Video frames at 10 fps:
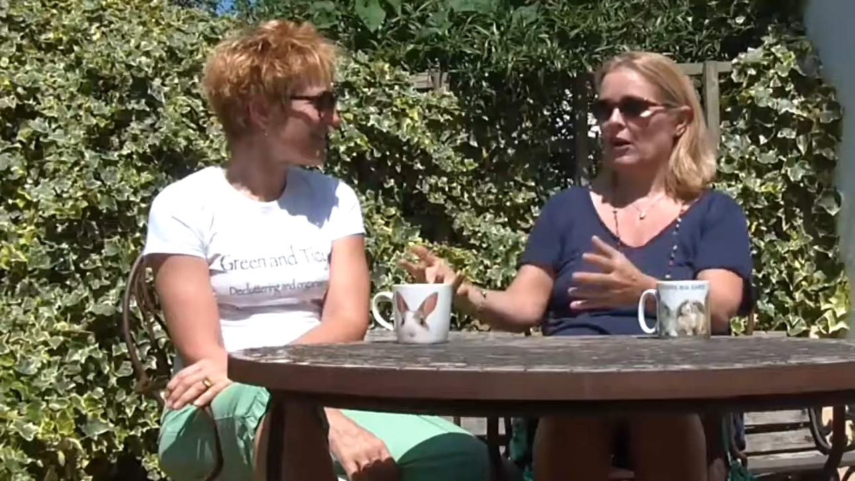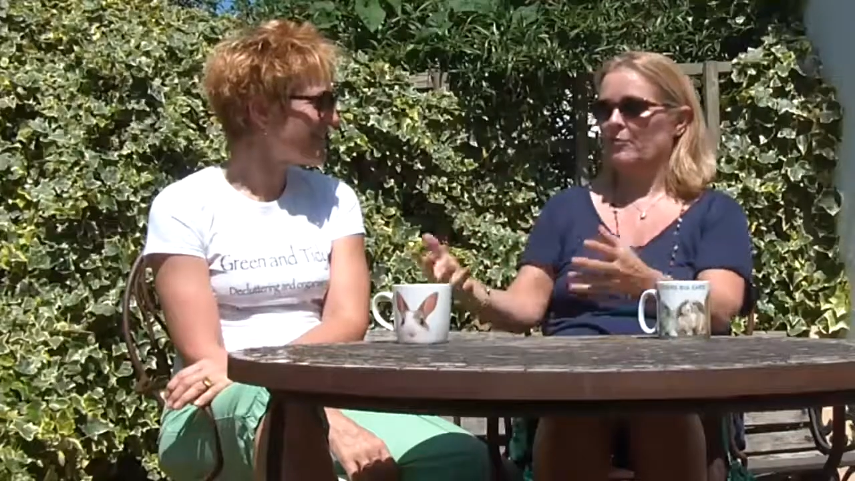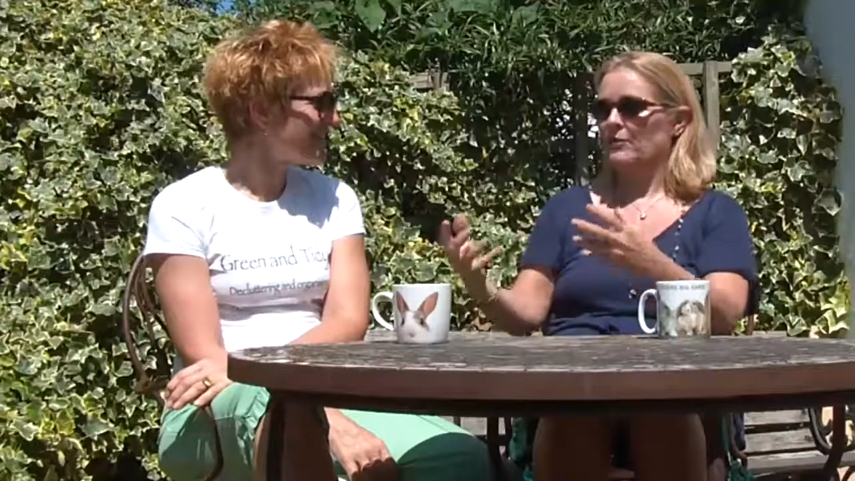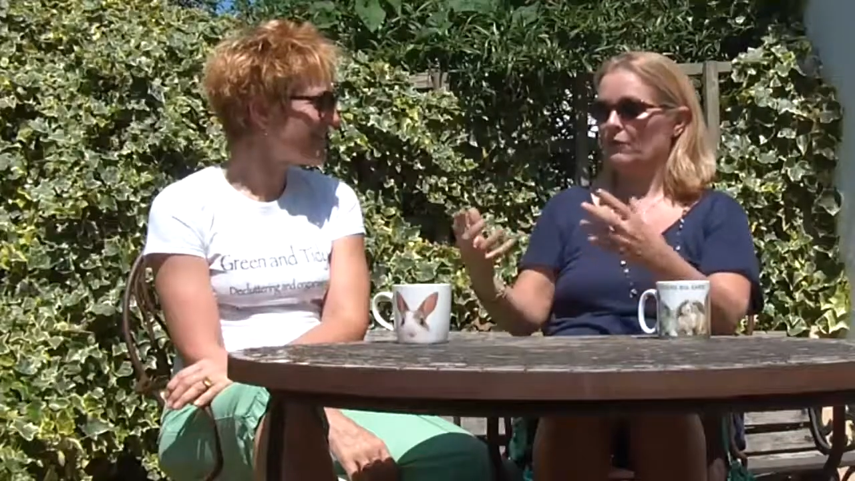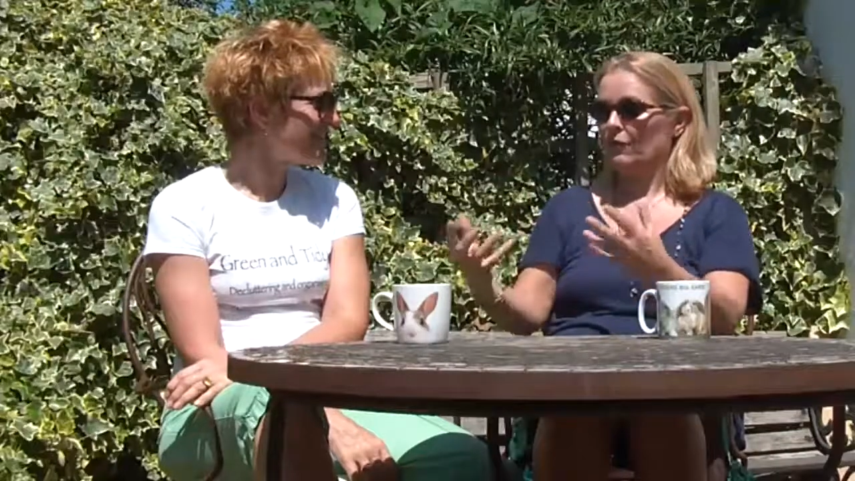
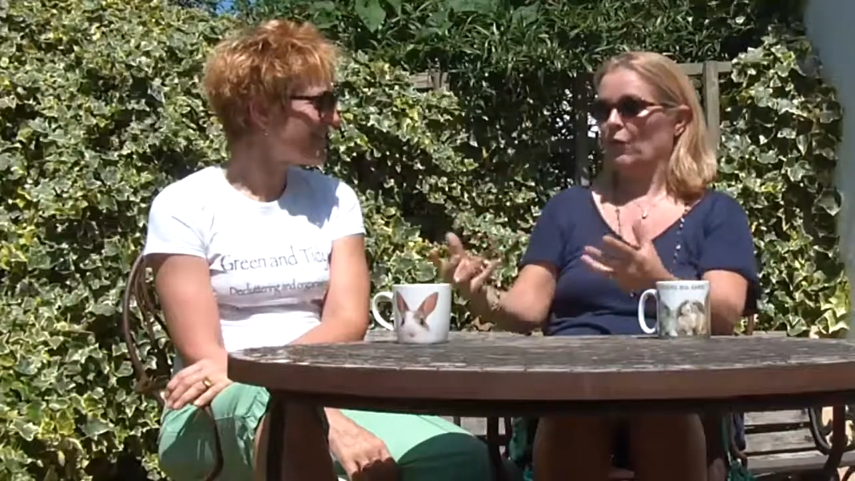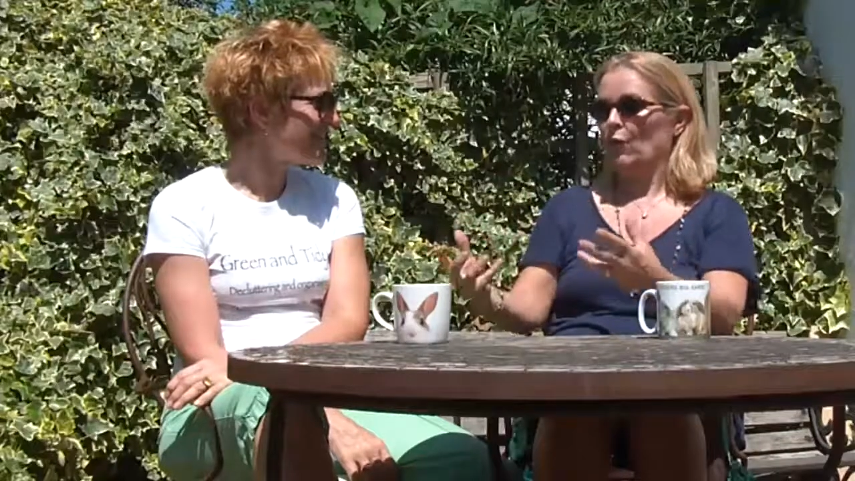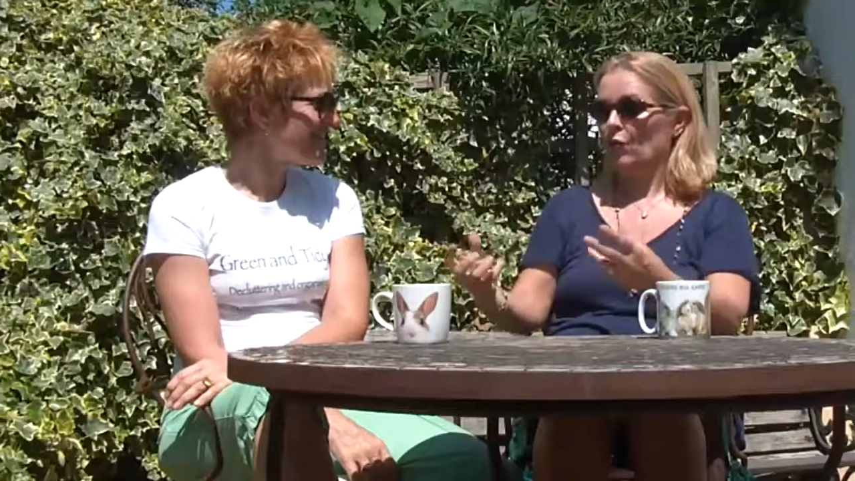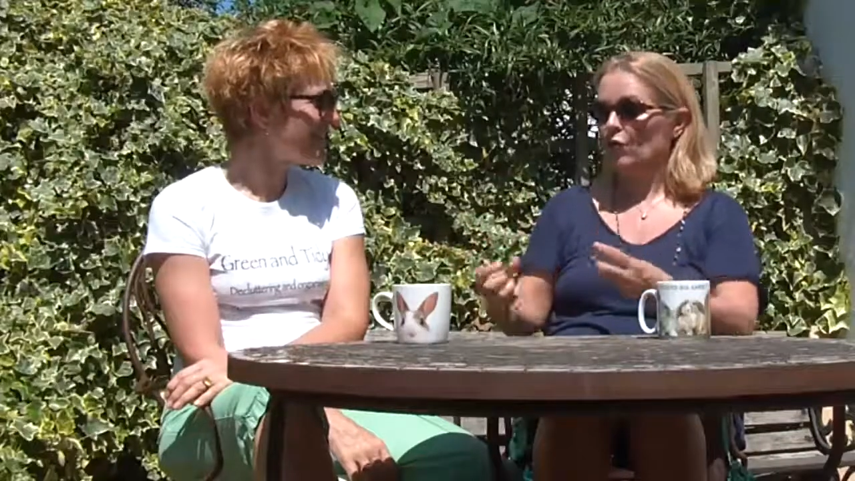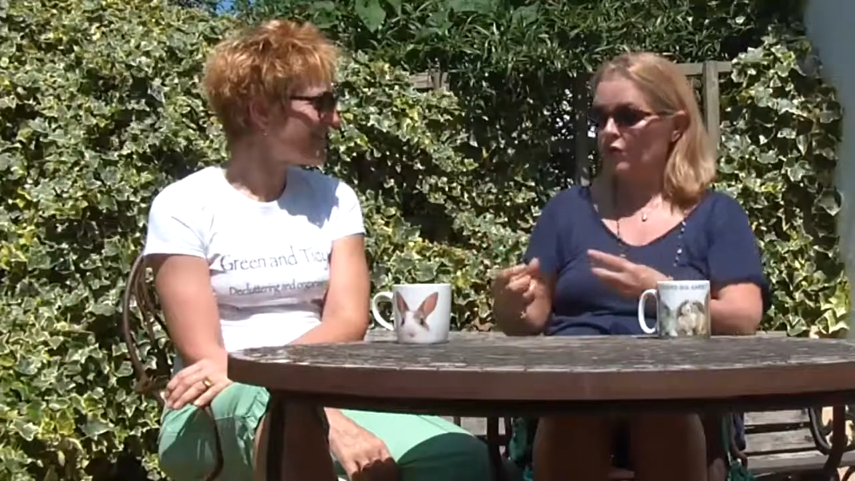cupboards
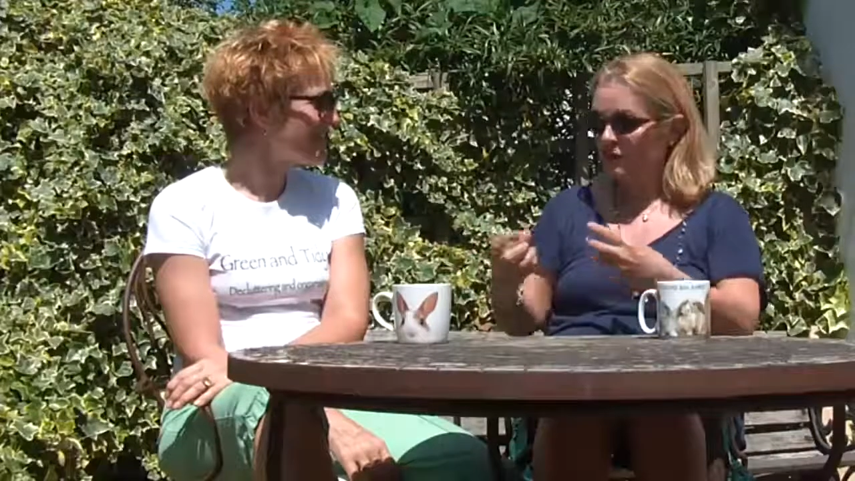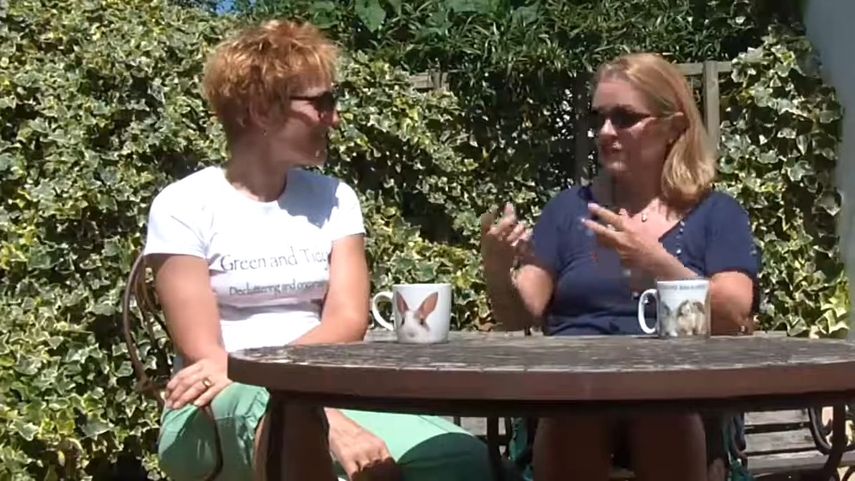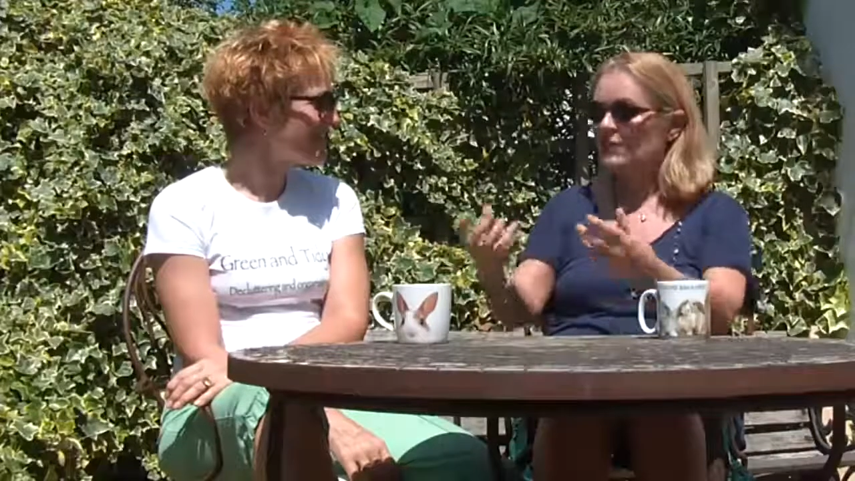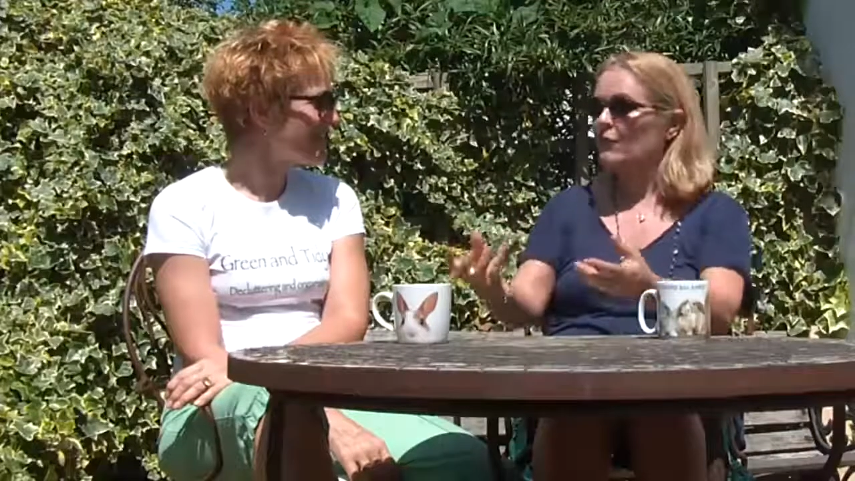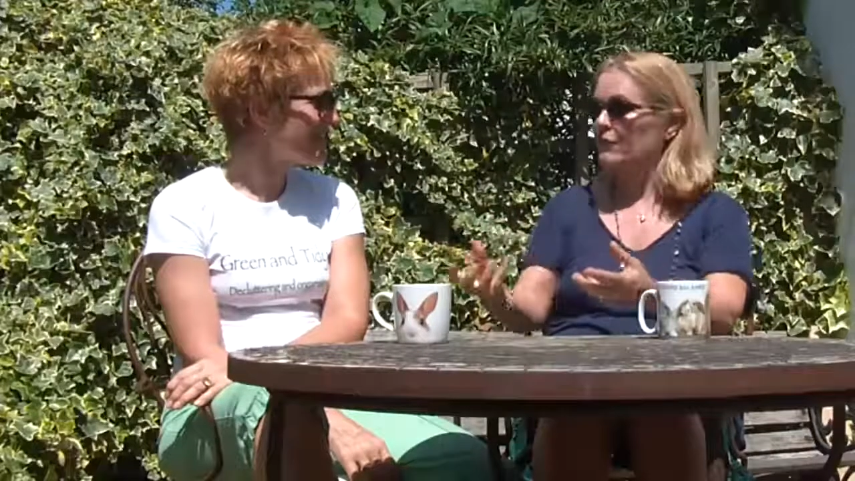for good
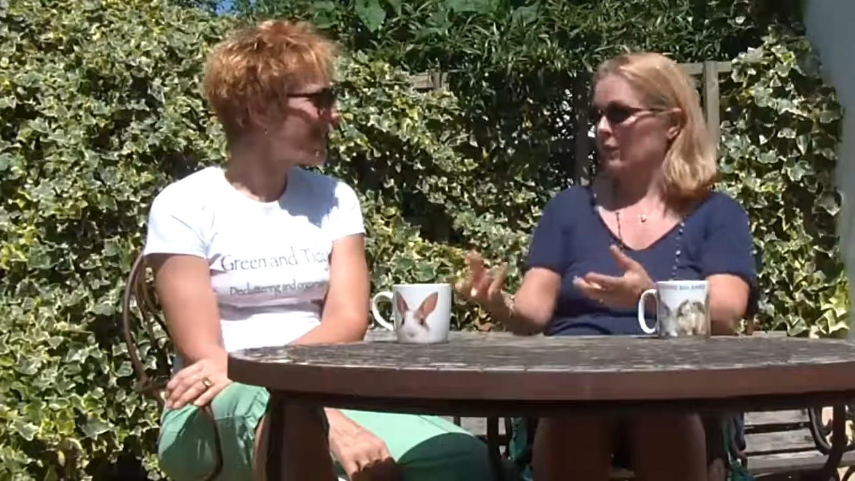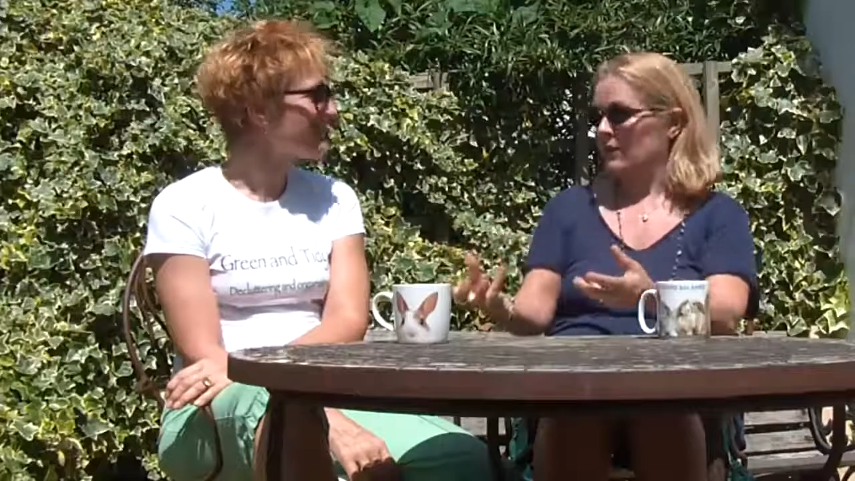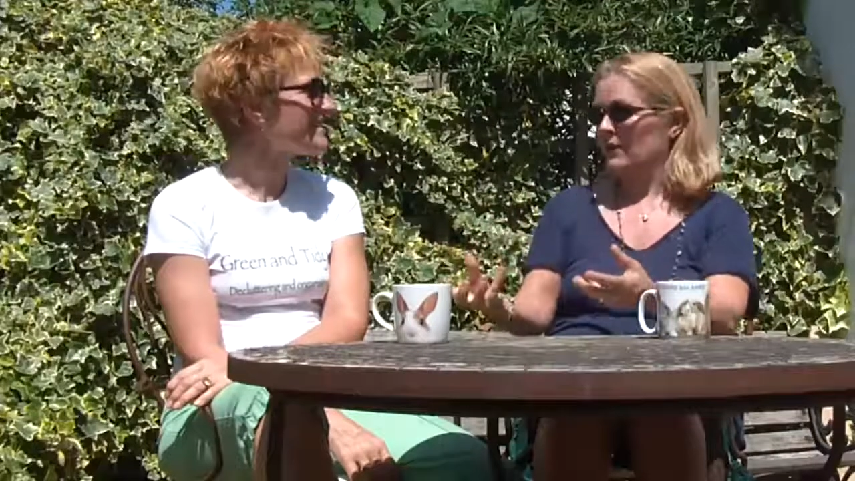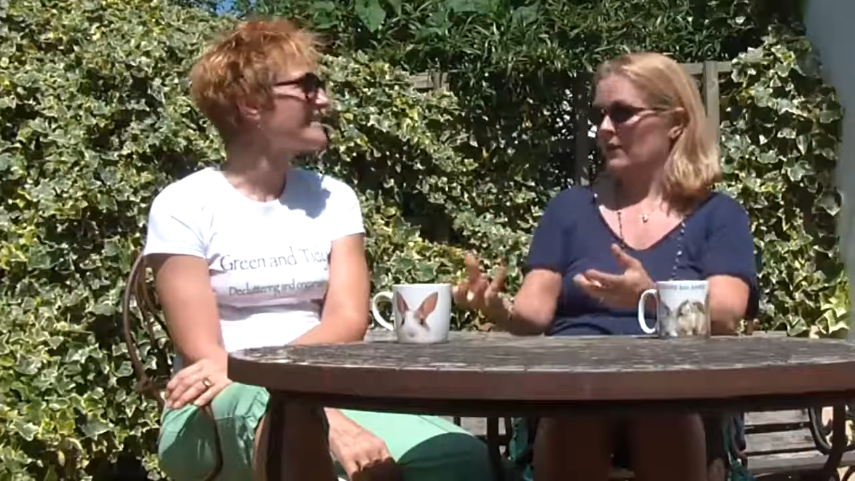stuff going